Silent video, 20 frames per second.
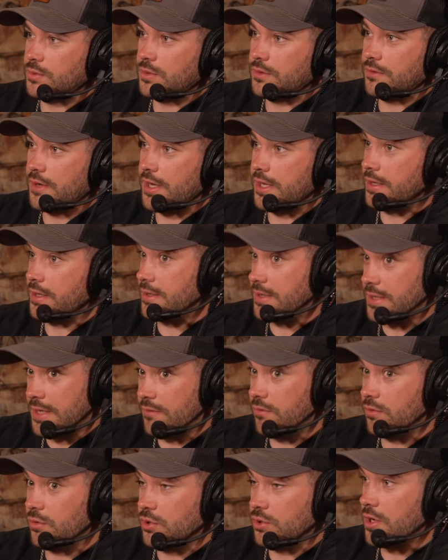we've had
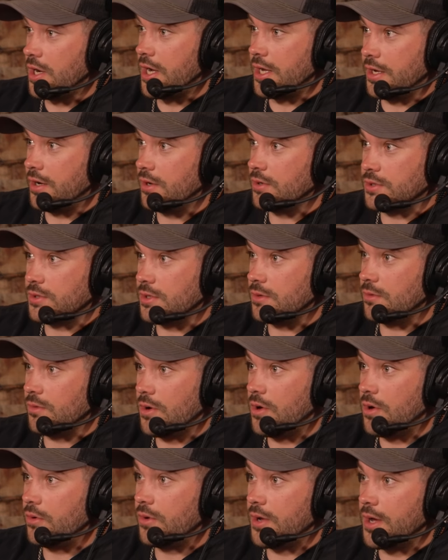several dry years in a
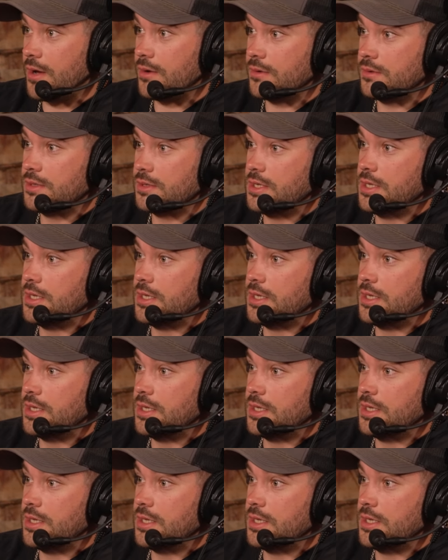row now.